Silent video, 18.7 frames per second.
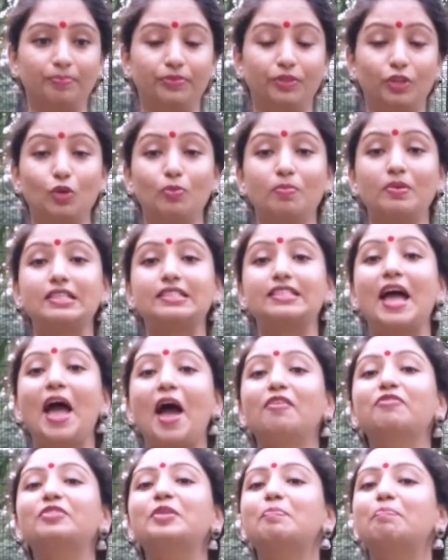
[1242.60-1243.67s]
you must
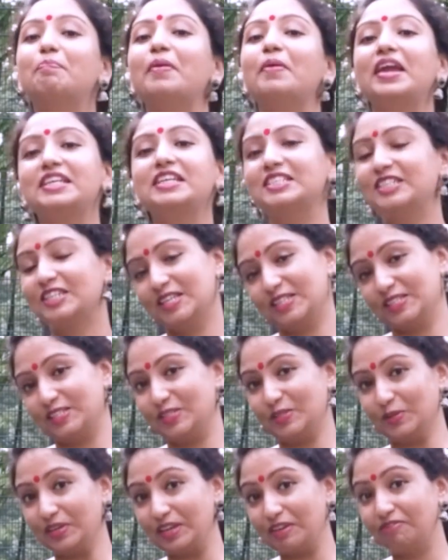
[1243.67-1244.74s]
have the patience
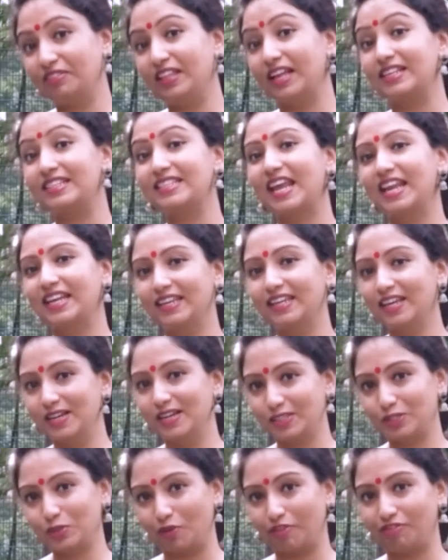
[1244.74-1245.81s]
to give that 10
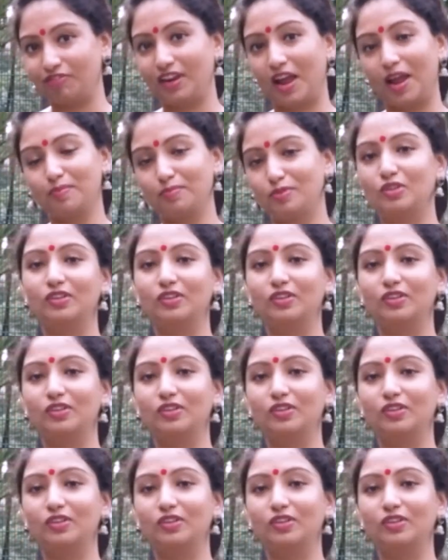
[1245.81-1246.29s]
years of time